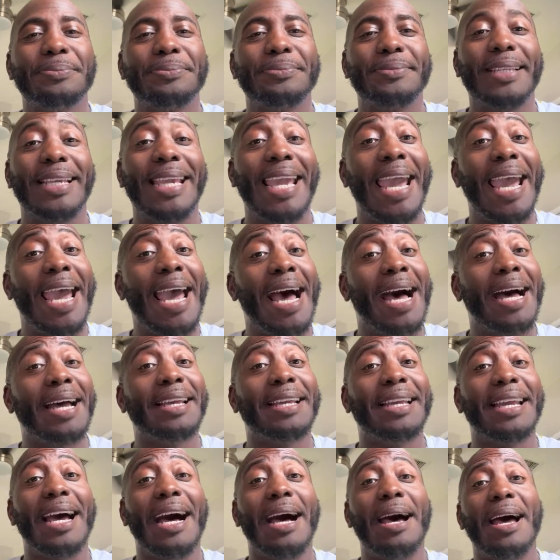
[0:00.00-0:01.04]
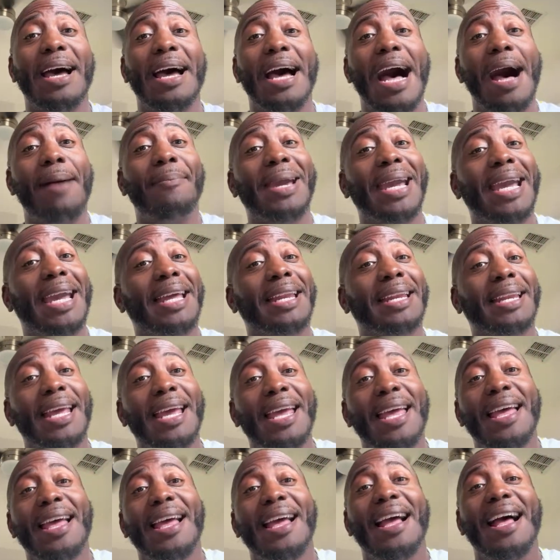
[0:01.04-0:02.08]
Yeah, I mean,
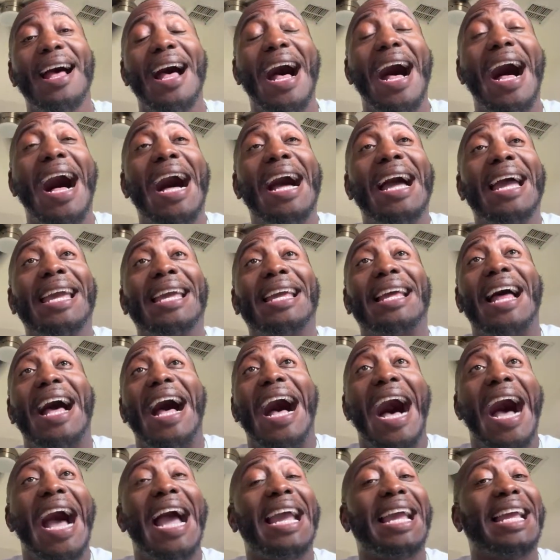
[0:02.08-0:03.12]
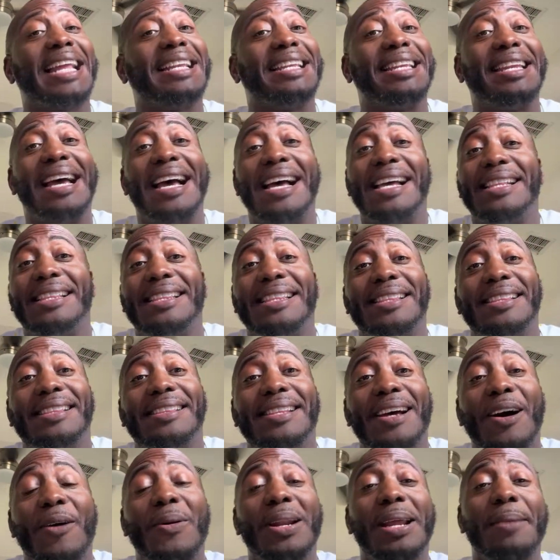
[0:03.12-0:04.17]
the
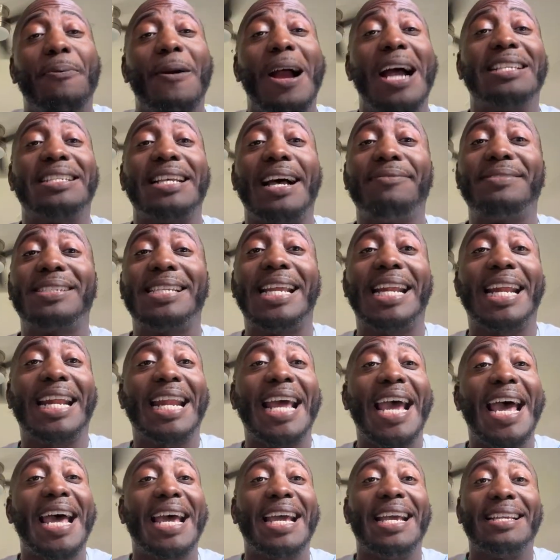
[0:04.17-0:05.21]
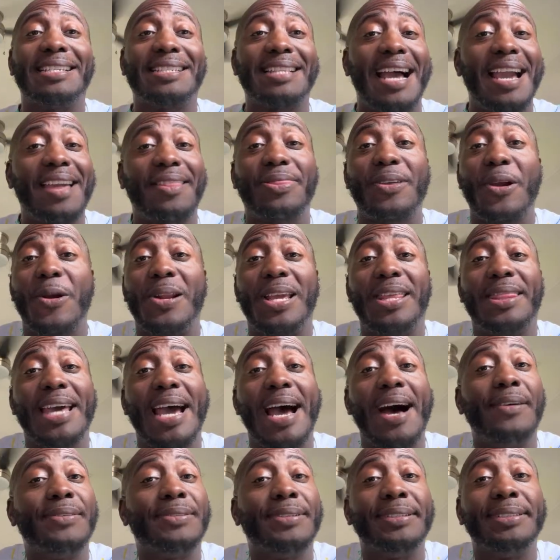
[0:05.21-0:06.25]
only price I've seen it at is like
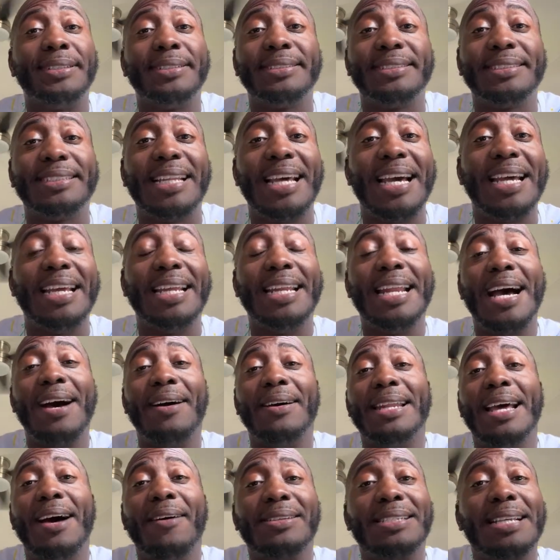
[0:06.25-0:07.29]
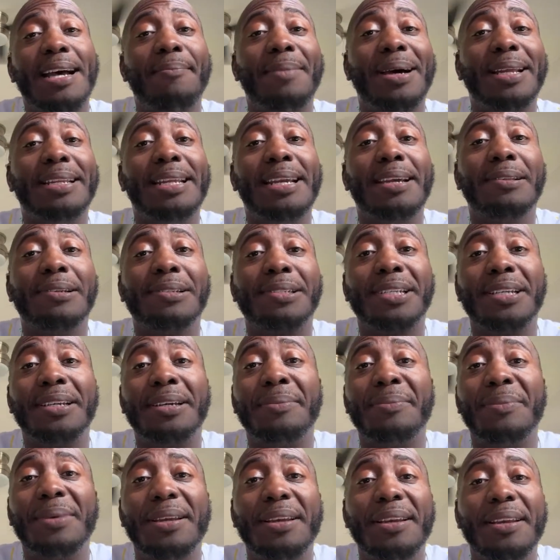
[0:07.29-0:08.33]
$30,000. That was at my
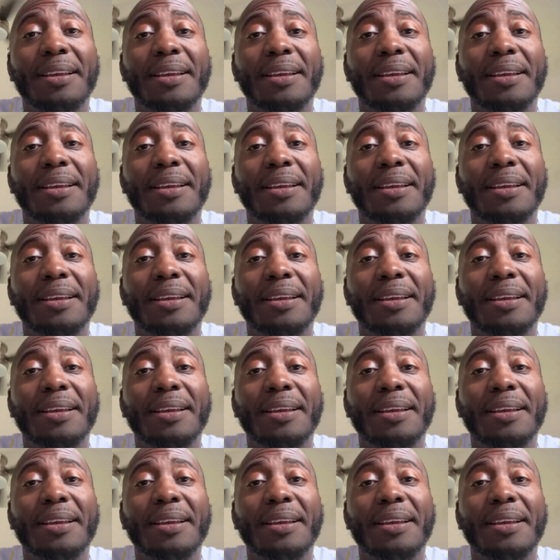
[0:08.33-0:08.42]
dealership.